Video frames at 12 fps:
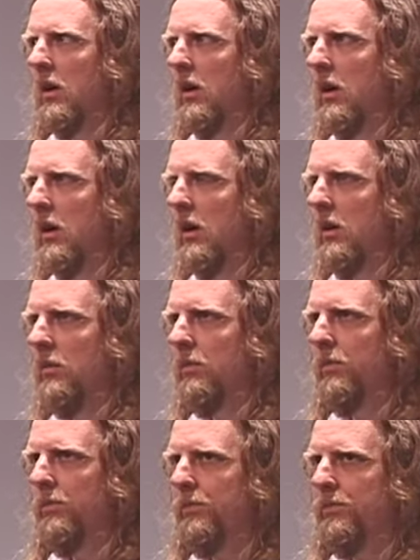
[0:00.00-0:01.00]

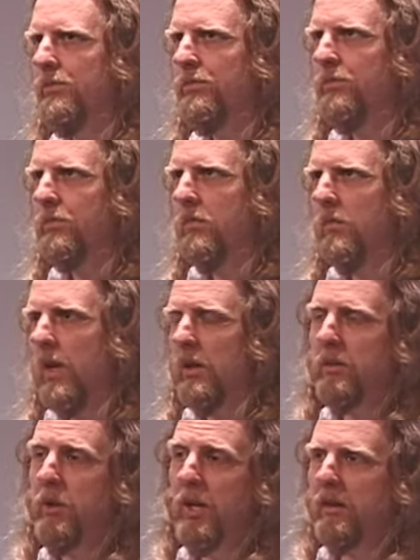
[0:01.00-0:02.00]

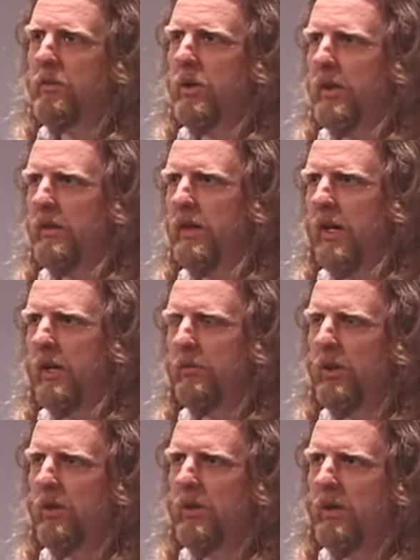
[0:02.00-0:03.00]
uh, to me, that's really exciting.
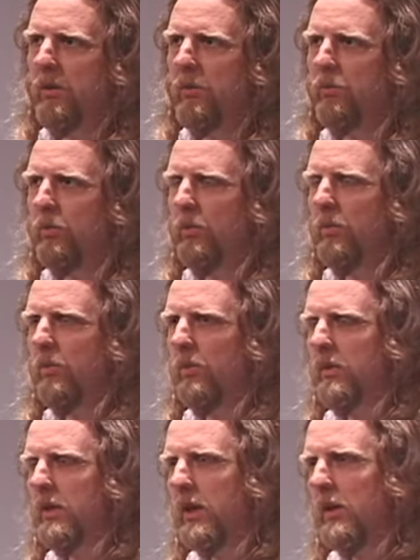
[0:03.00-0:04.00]
When, you know,
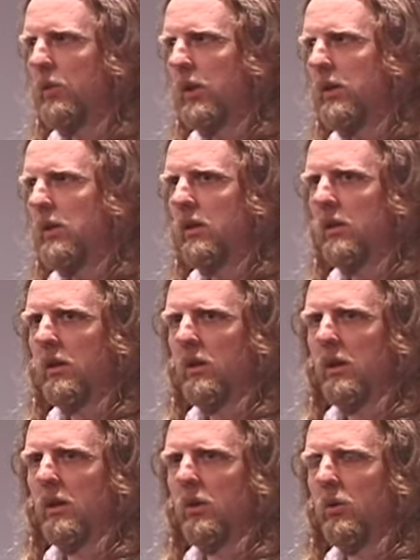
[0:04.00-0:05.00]
starting with,
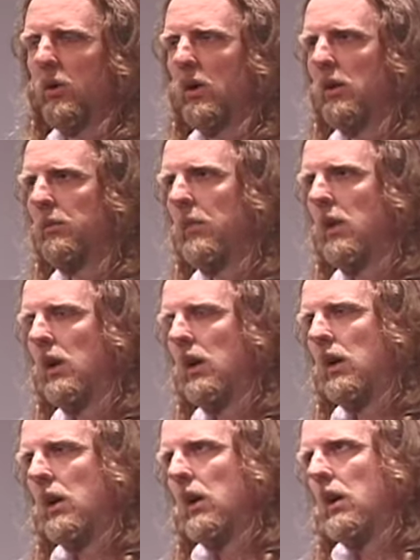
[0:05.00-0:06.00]
you know, um,
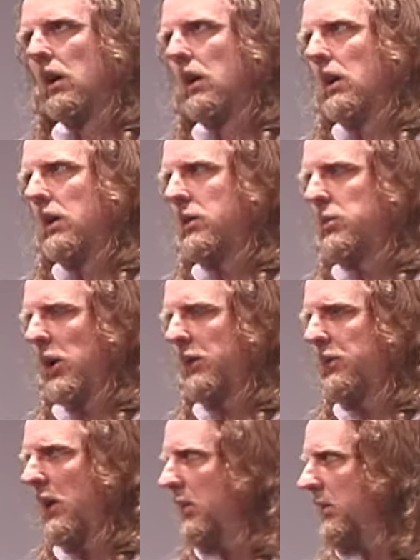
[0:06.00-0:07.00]
Super
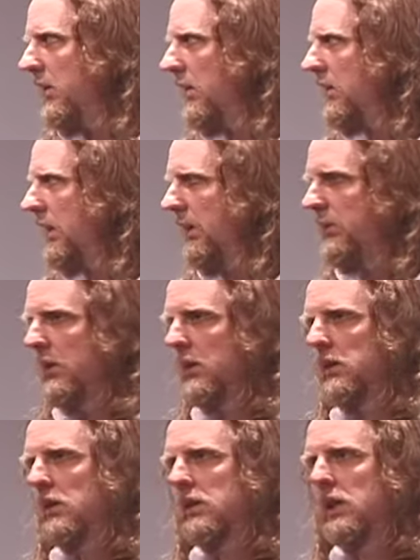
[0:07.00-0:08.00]
8 films and stuff, as
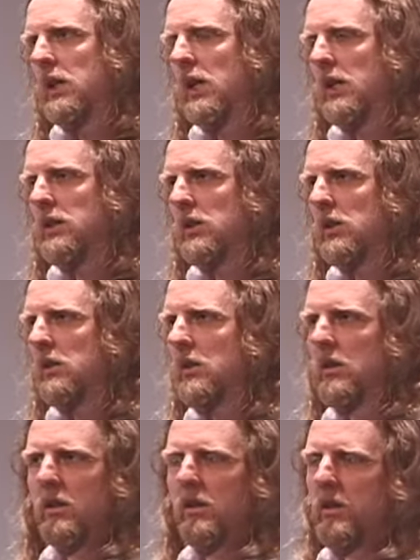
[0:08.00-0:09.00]
a teenager,